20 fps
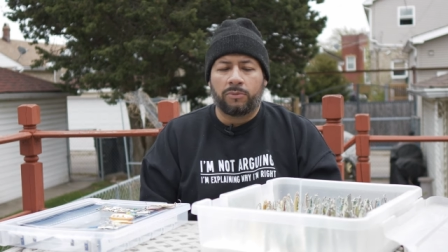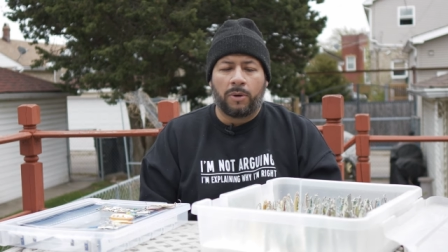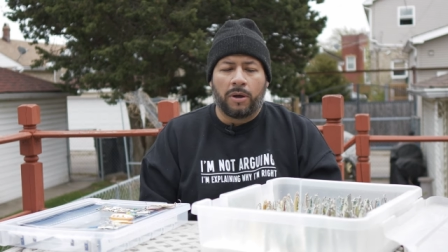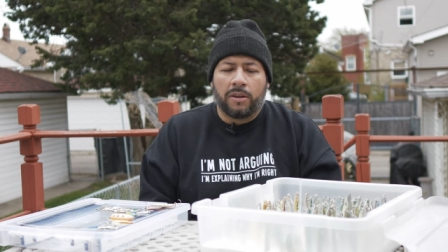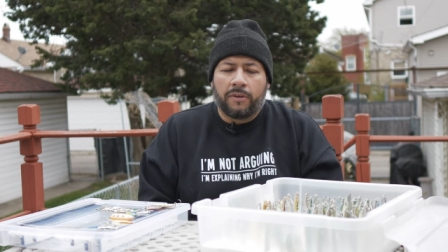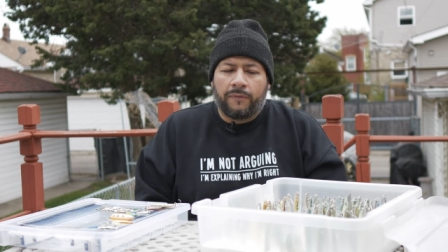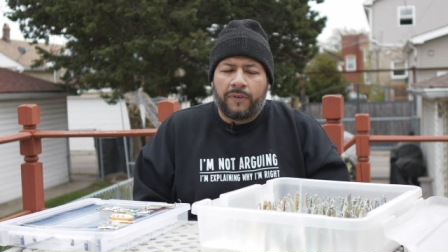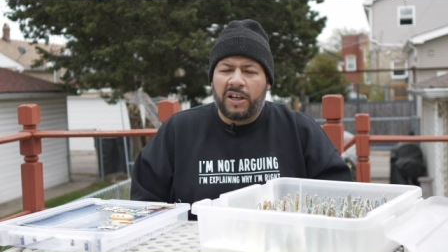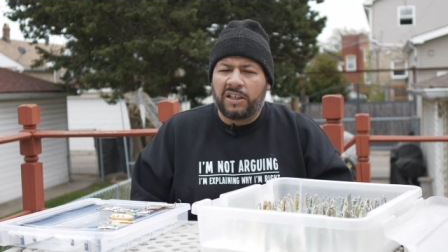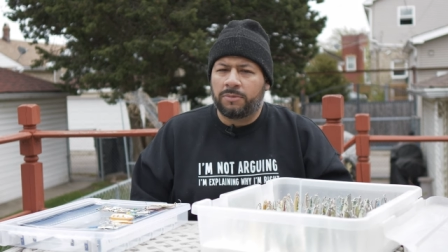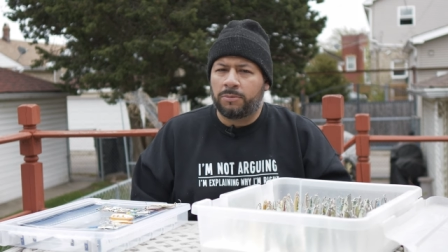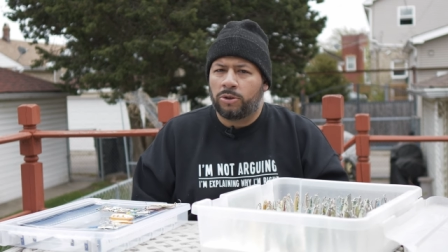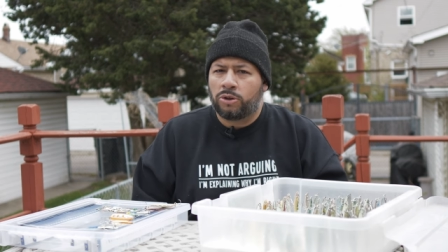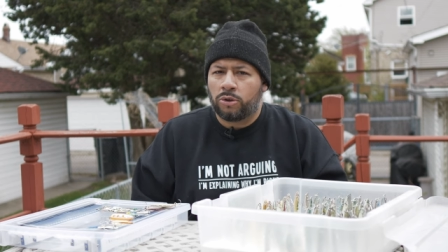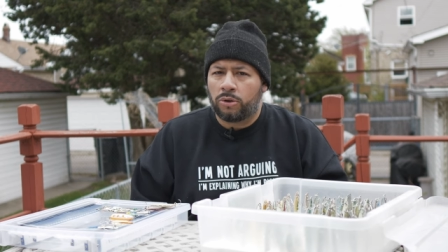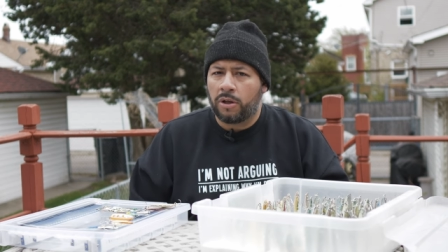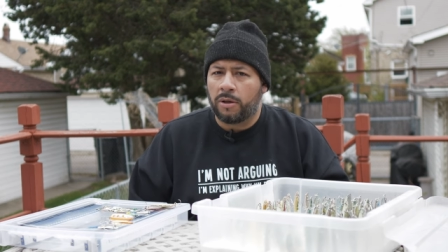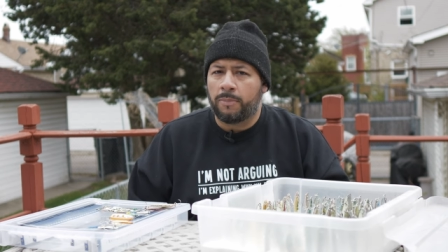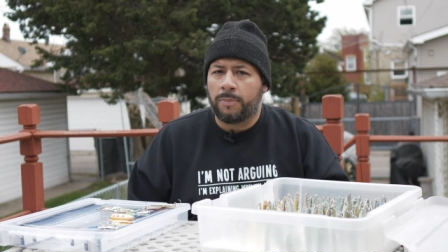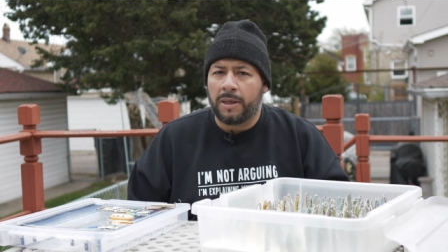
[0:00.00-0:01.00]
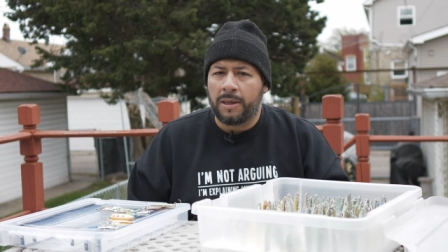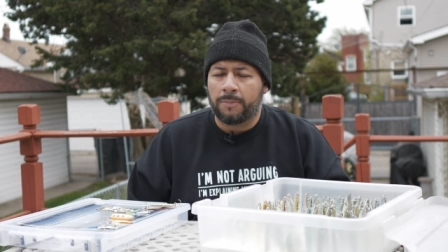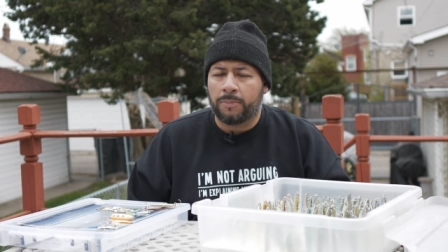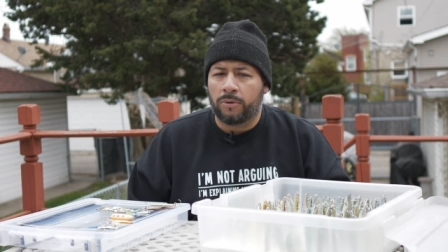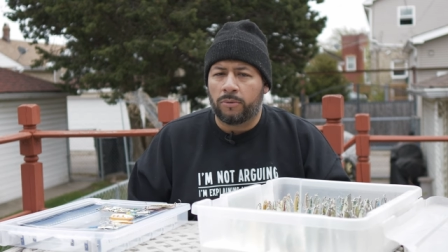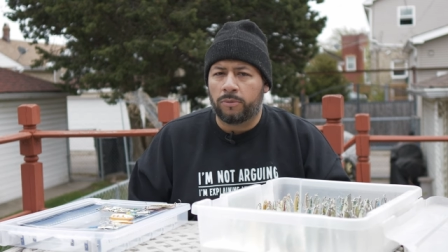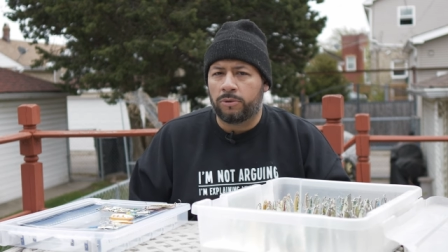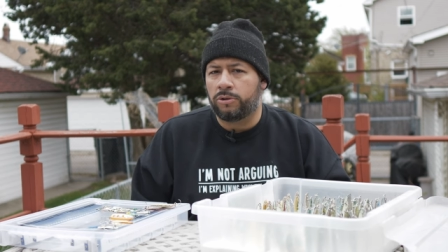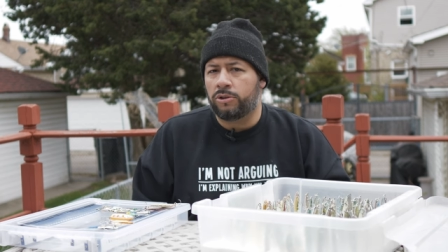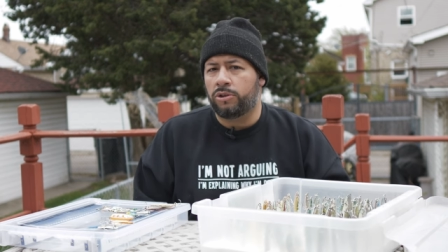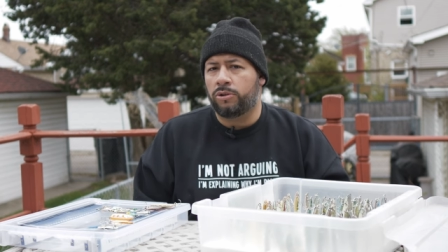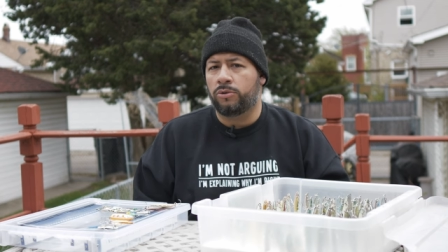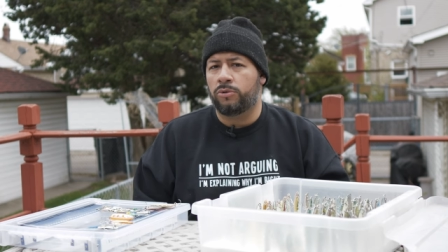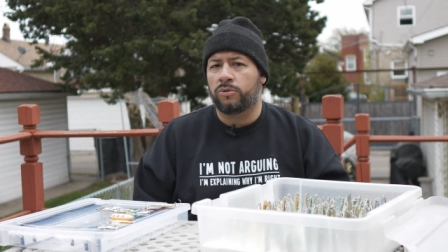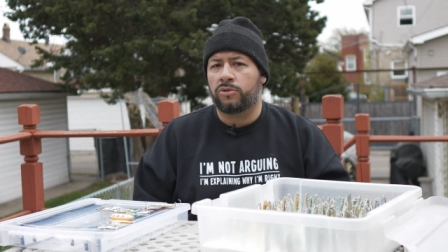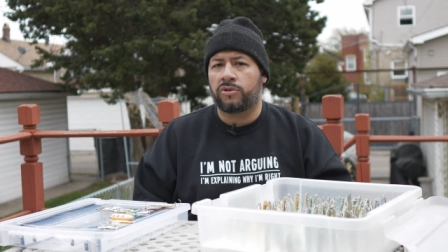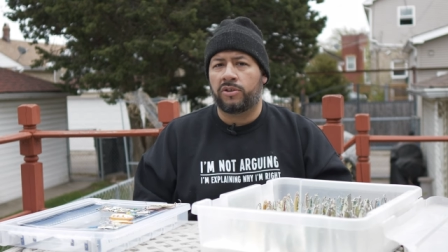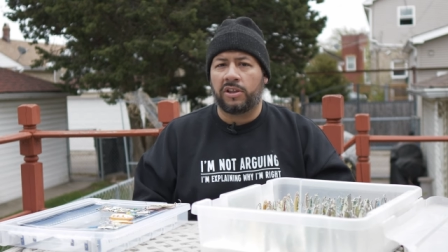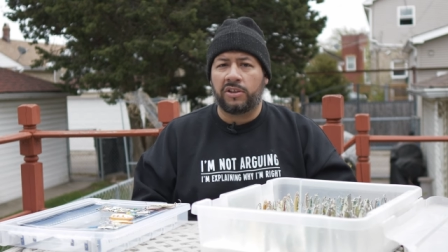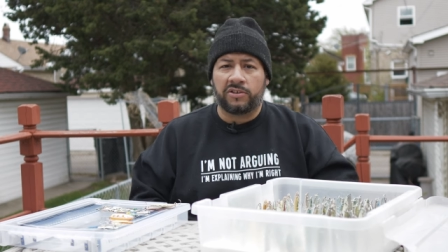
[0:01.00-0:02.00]
While the vast majority of people will
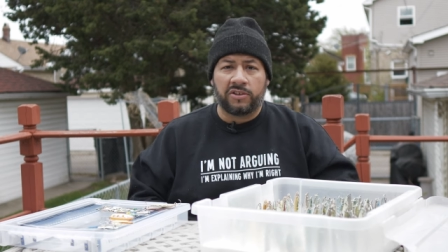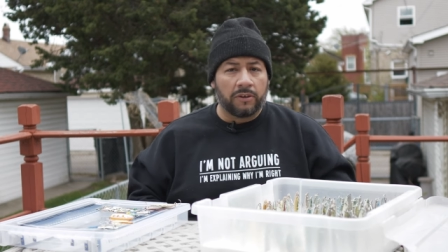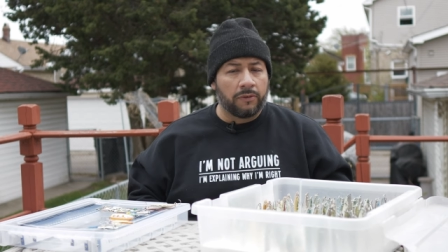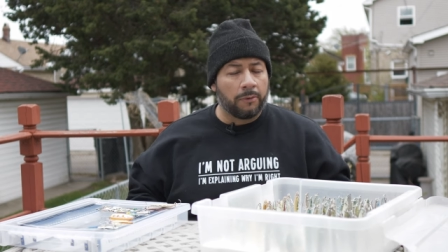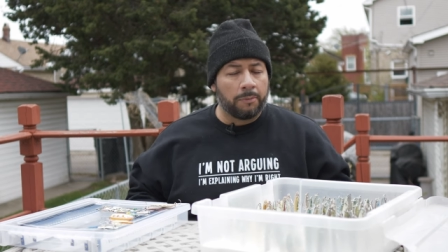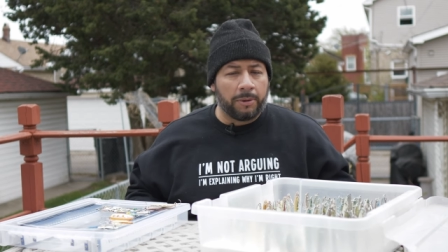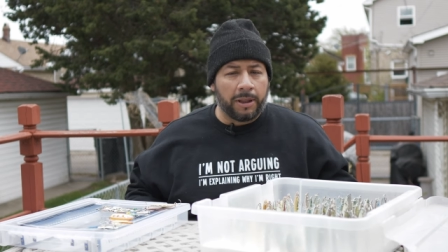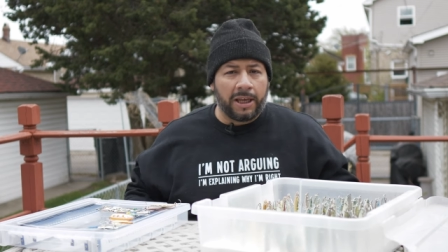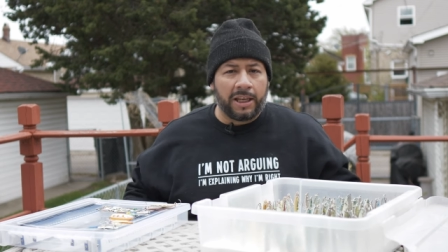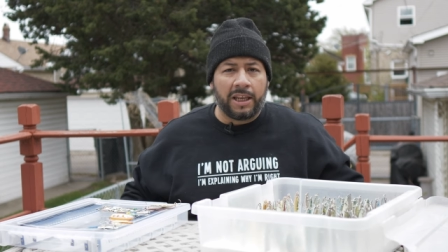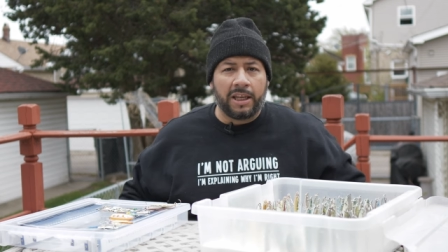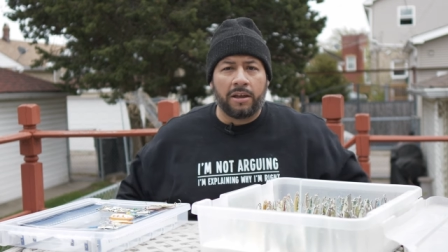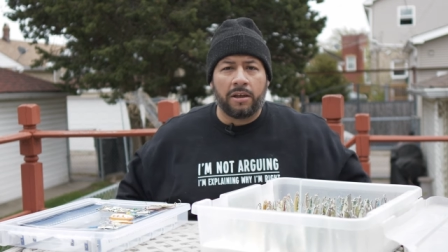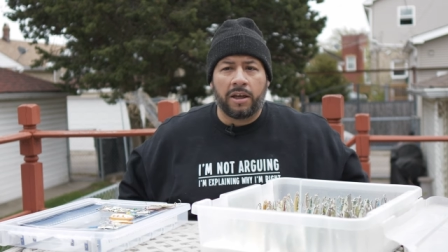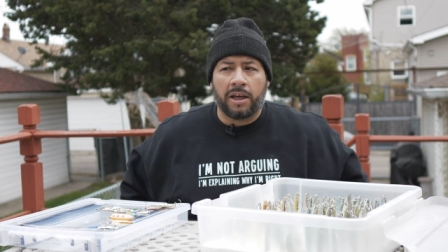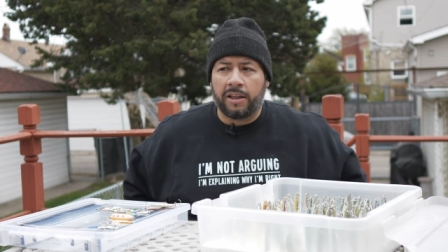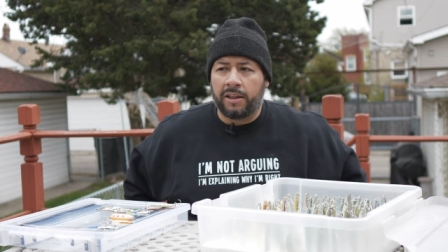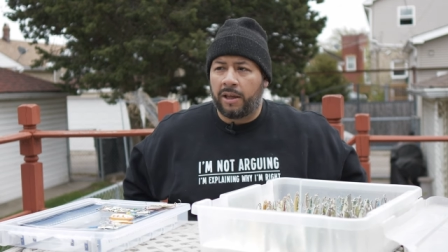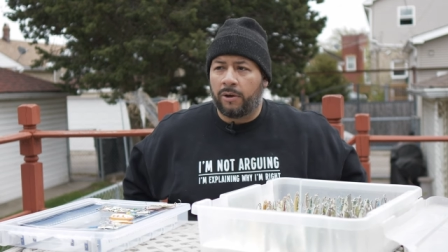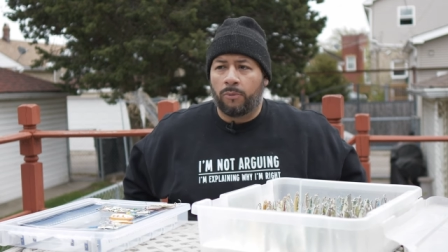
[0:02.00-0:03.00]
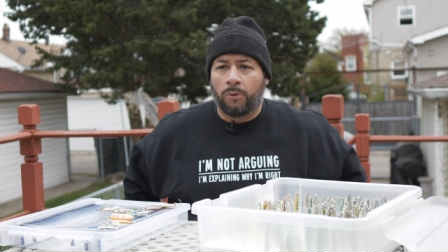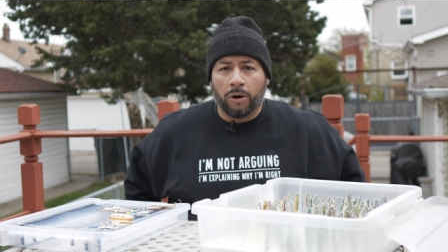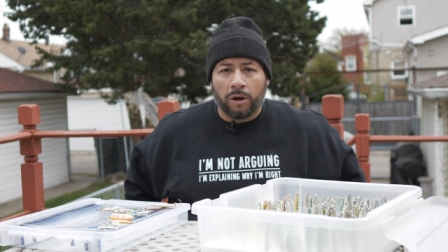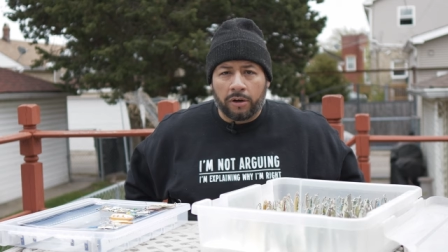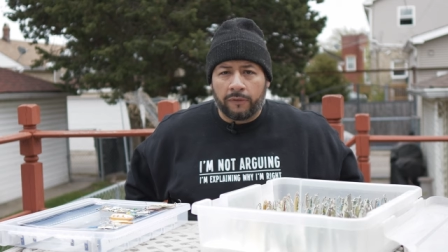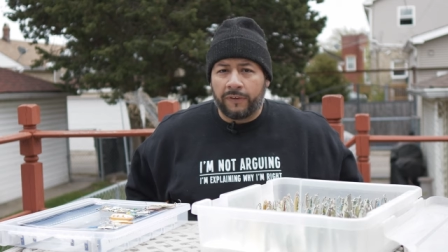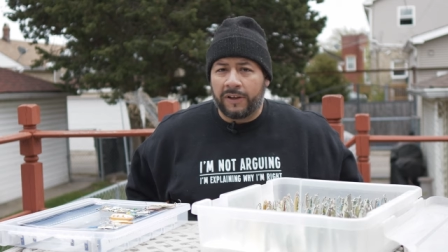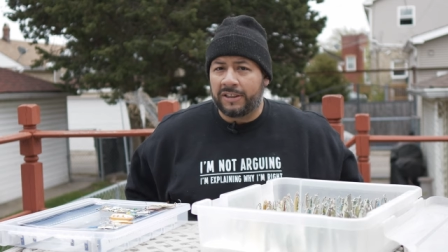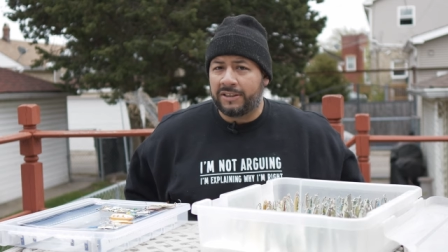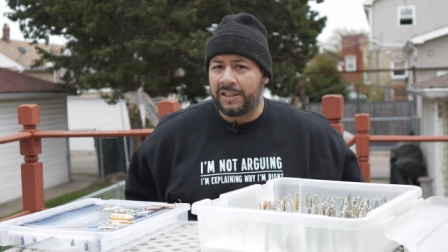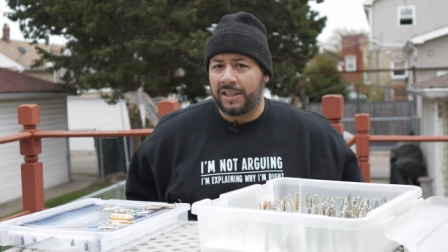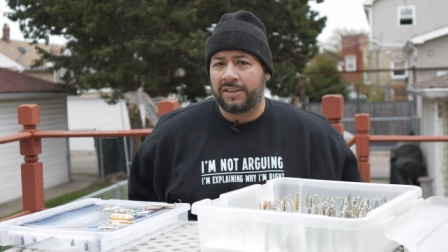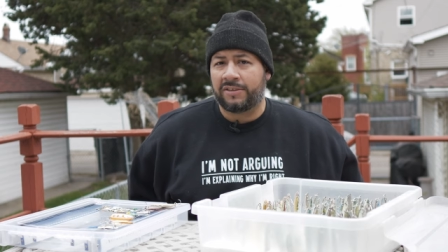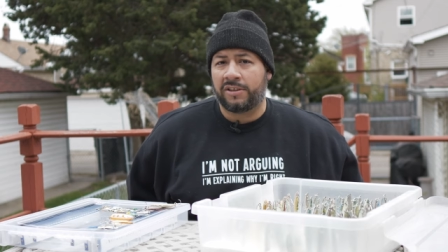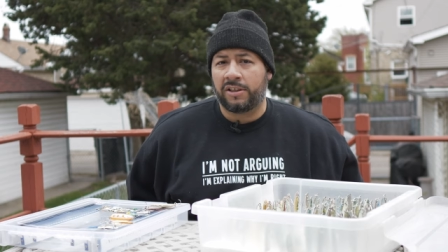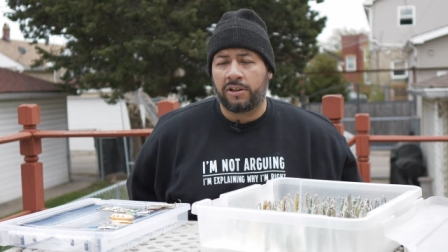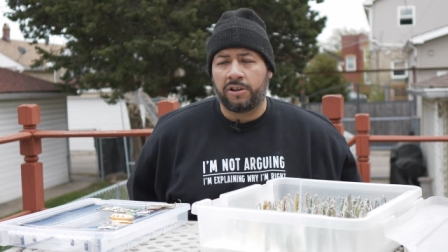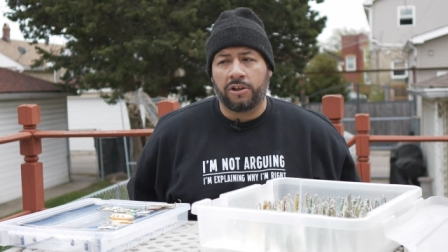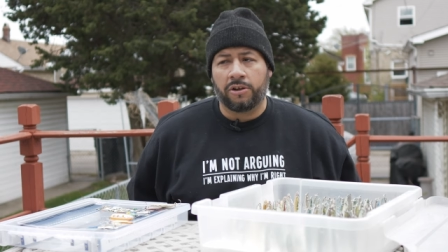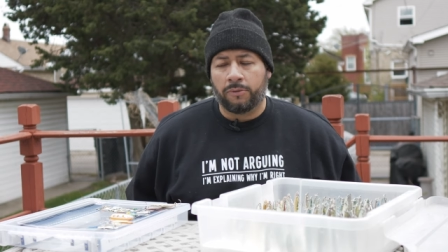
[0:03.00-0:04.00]
use the silver plating and they work
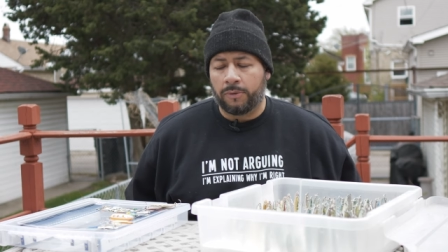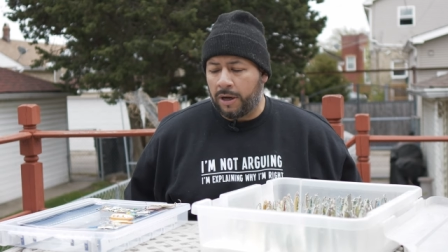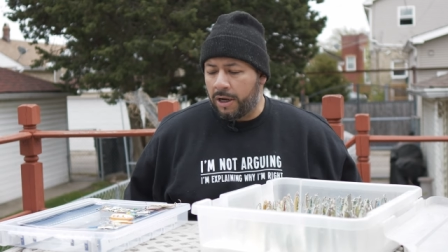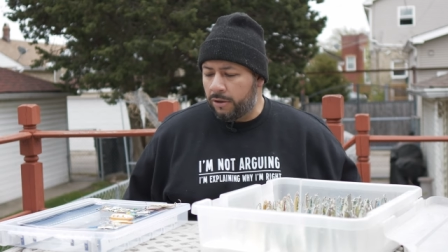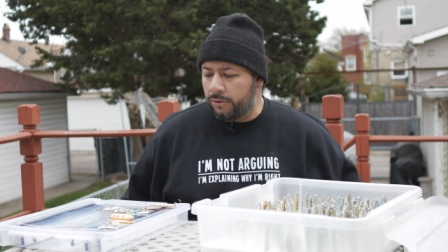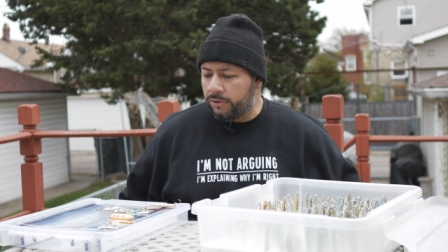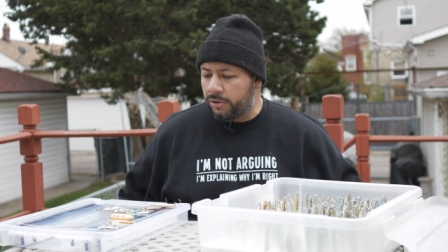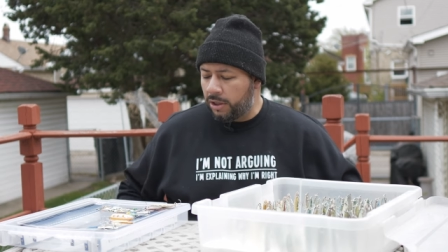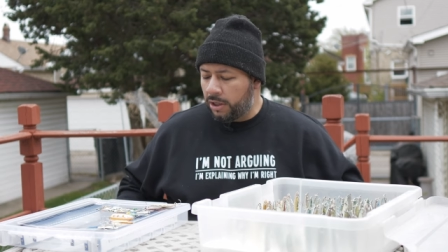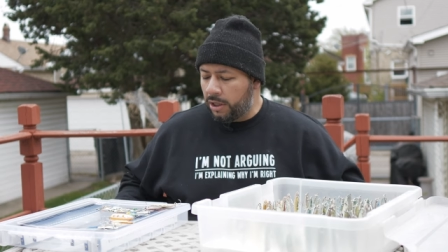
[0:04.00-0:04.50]
fantastic year round,